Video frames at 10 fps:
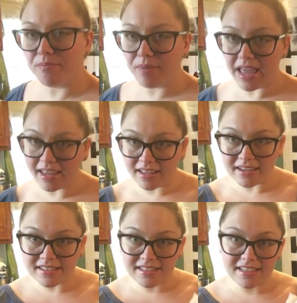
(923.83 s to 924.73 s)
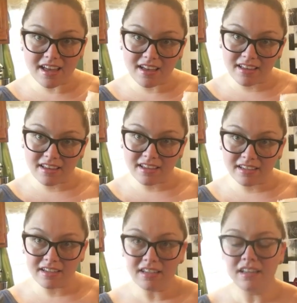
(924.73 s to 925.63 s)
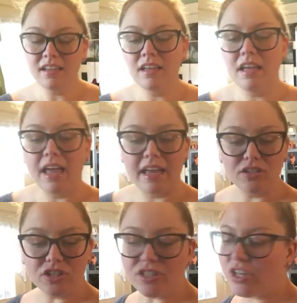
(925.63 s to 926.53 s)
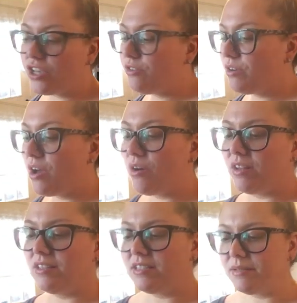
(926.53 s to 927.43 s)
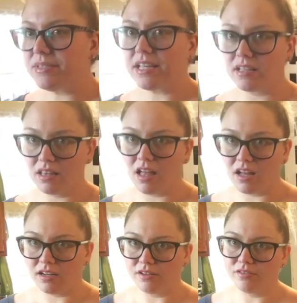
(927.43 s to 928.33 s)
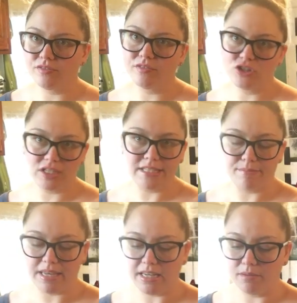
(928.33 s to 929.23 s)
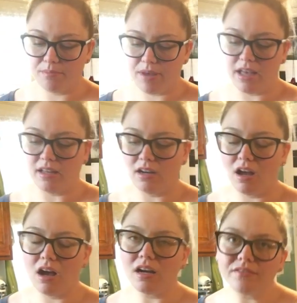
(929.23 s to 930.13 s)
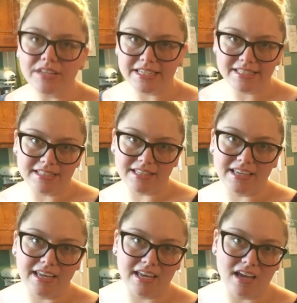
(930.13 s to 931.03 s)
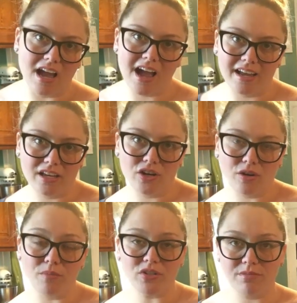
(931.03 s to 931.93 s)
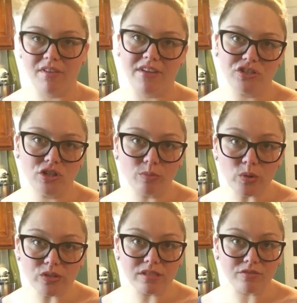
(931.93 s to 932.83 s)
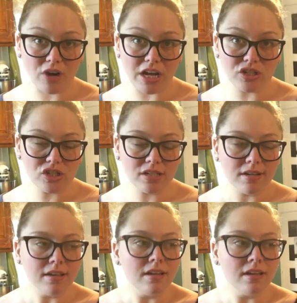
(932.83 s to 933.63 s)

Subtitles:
Bacon is done. And just so you know, it seems like a lot of just meat, but obviously I cook most of my vegetables fresh.